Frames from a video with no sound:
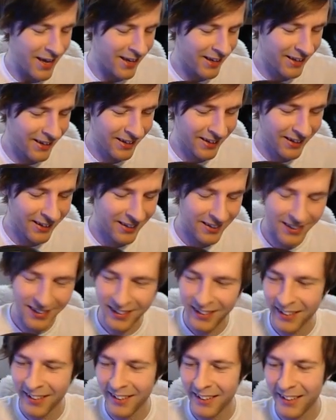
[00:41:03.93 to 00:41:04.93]

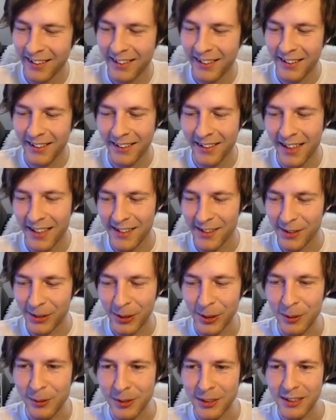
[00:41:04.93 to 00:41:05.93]
That's
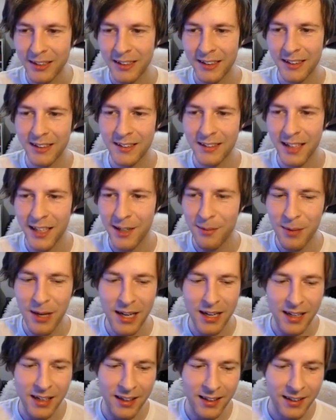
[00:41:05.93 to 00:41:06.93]
adorable. Data
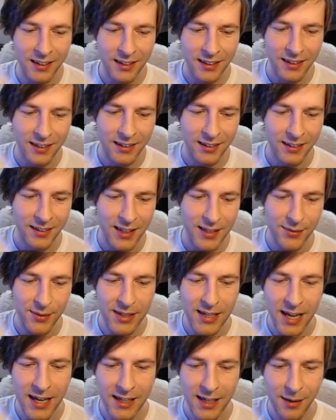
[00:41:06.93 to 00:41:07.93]
mine. Does
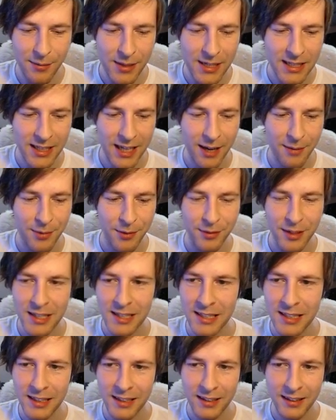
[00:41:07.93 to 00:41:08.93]
one net damage, can't
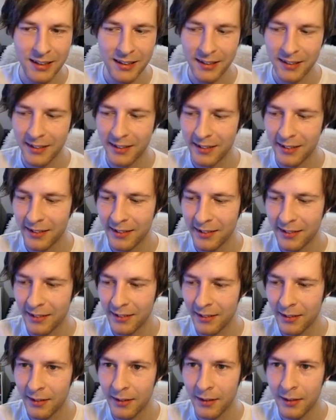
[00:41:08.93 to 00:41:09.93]
prevent it.
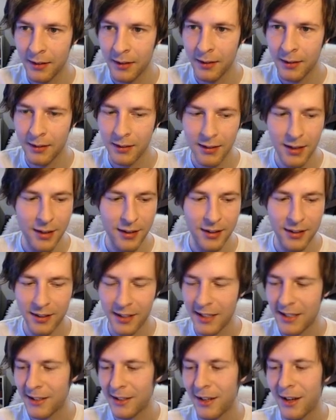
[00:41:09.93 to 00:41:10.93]
Another
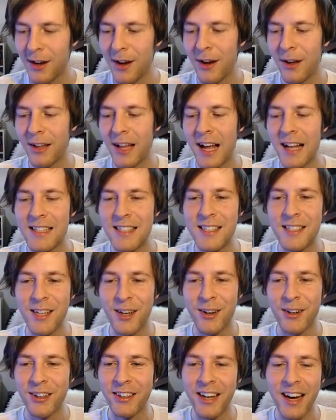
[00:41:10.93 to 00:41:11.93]
day. Oh, that's
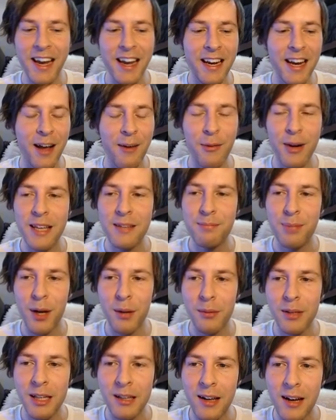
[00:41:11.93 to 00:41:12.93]
so great. And we
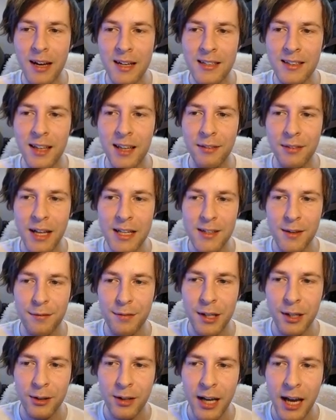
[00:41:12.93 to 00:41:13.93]
probably lost. Like, if that's a
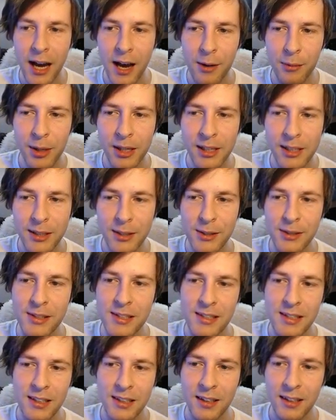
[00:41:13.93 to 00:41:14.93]
fetal AI, we
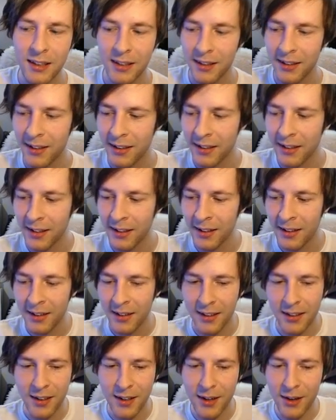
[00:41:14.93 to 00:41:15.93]
lose.
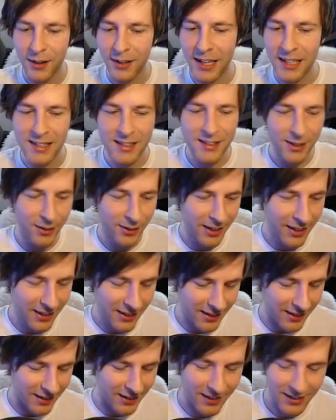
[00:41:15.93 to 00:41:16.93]
Oh, that's so
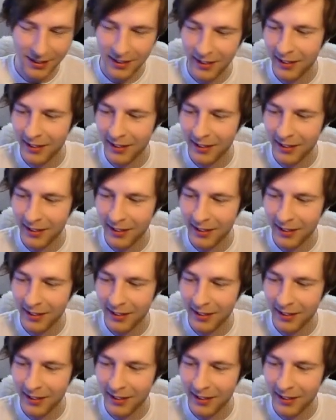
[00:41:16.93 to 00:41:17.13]
good.